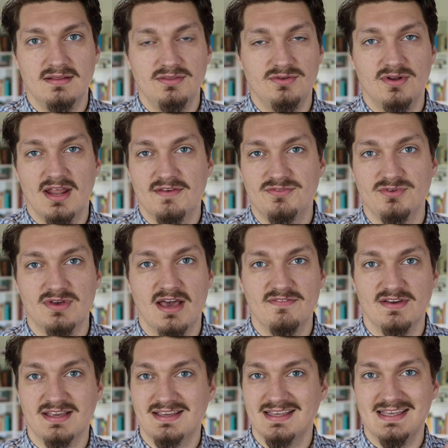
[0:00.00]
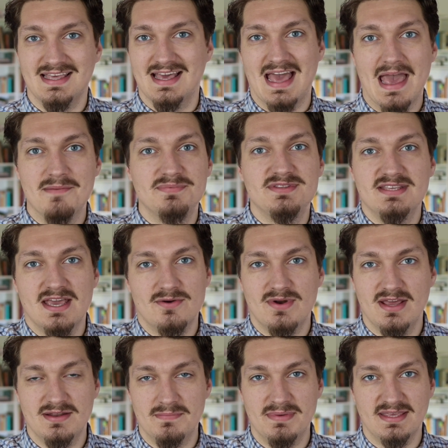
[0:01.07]
you don't have to have an empty
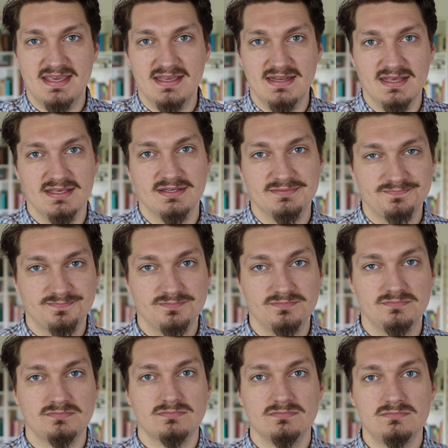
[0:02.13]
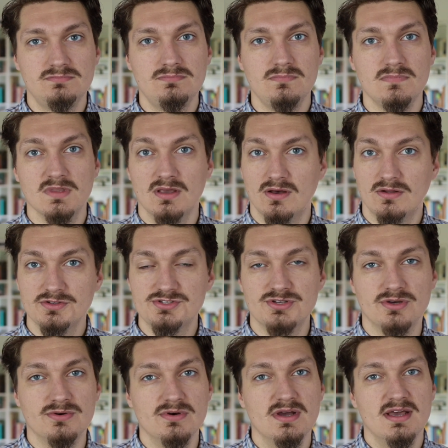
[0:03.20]
array at the beginning.
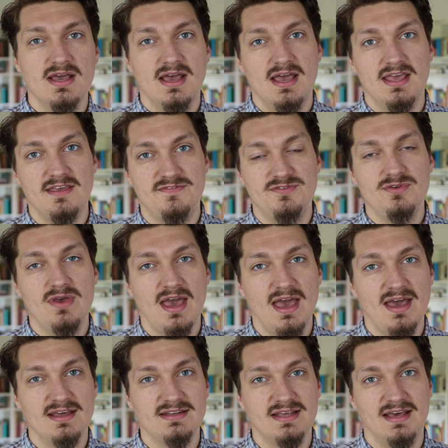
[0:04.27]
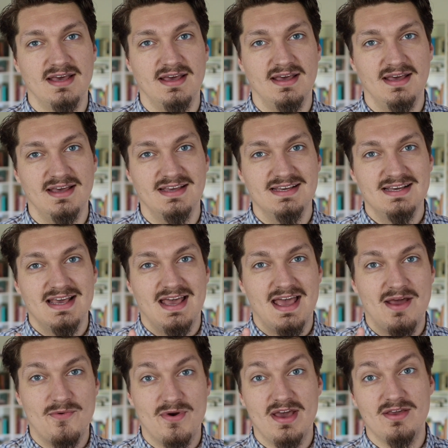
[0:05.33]
Also, if you had an
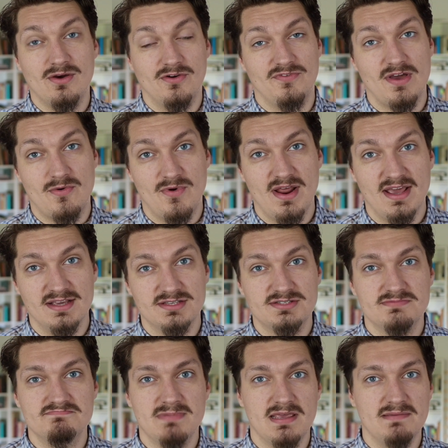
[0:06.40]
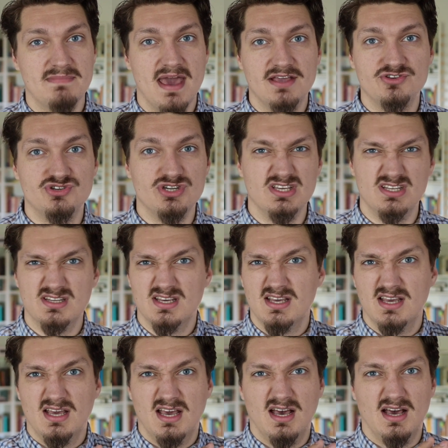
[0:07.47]
array of arrays, imagine
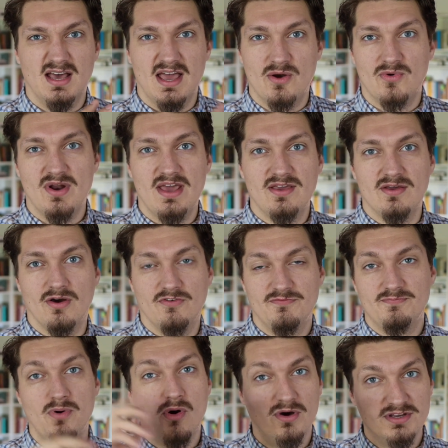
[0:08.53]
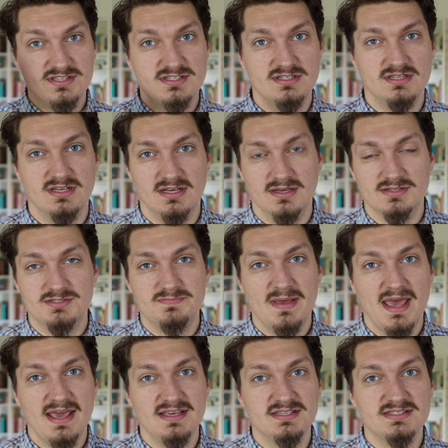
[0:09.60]
an array of points in the
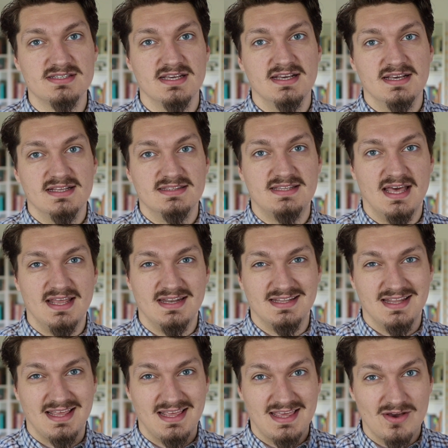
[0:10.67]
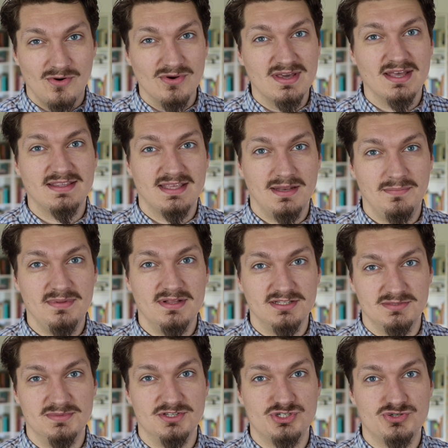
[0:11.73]
space, then concat can be a
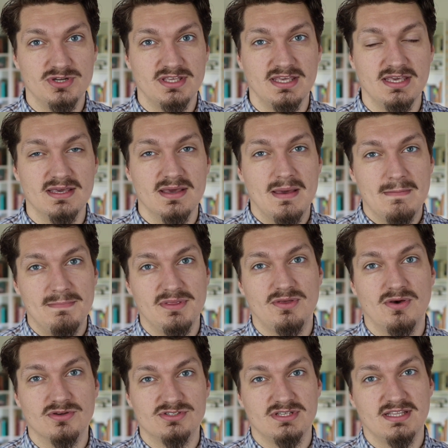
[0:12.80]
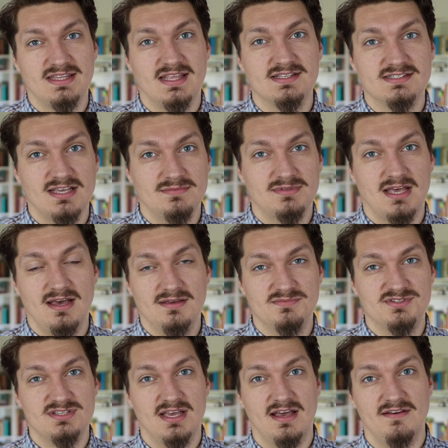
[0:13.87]
little bit tricky because it can
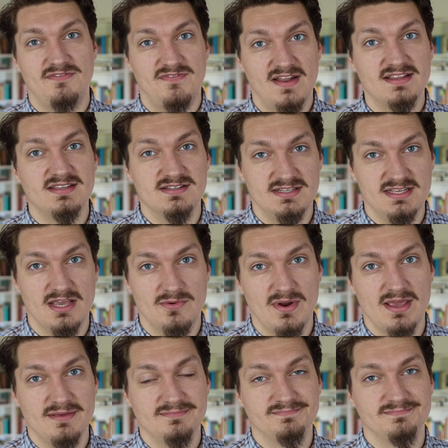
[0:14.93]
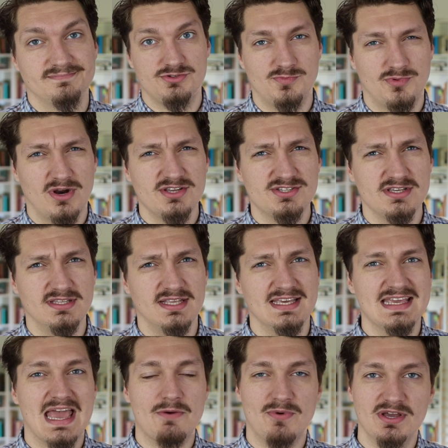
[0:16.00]
sometimes flatten the array.
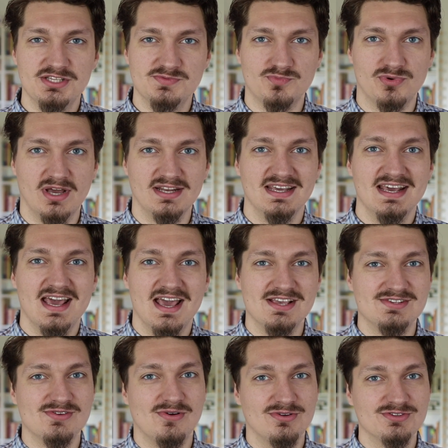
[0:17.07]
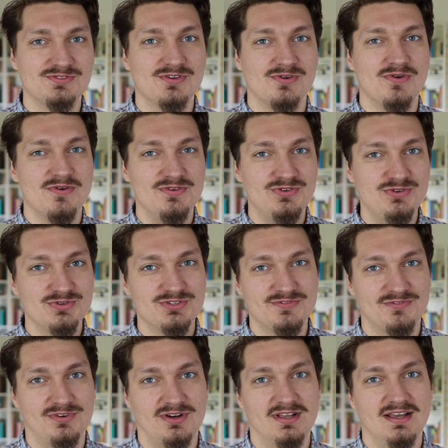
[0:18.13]
Surprisingly, array spread is also
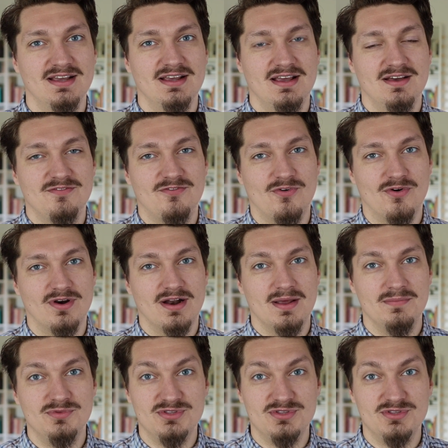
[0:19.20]
useful for